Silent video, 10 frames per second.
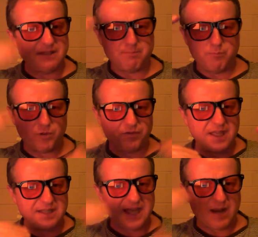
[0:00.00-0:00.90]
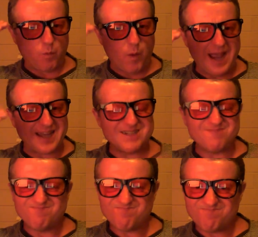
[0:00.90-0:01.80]
that put things out of whack,
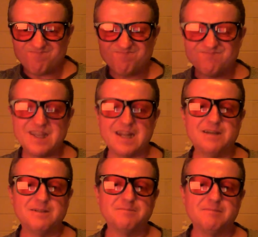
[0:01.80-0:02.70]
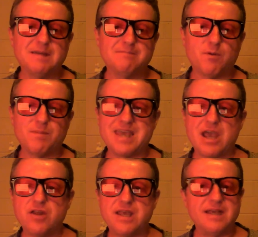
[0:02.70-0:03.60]
you know, probably the
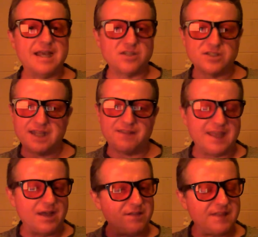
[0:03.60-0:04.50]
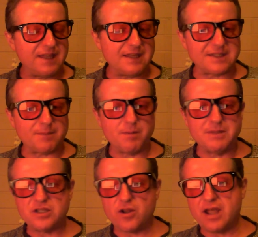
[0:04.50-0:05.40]
only, as I said, the only th
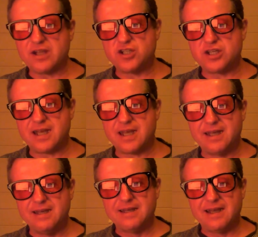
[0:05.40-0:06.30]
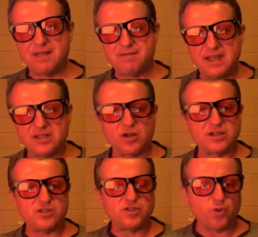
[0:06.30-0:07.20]
supplements that I actually take are things like
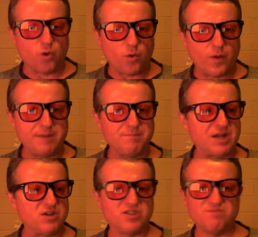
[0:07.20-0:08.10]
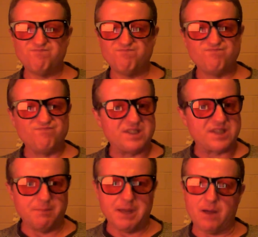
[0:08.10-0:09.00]
taurine, because it's
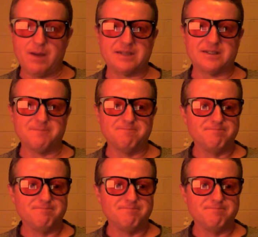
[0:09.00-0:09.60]
an amino acid.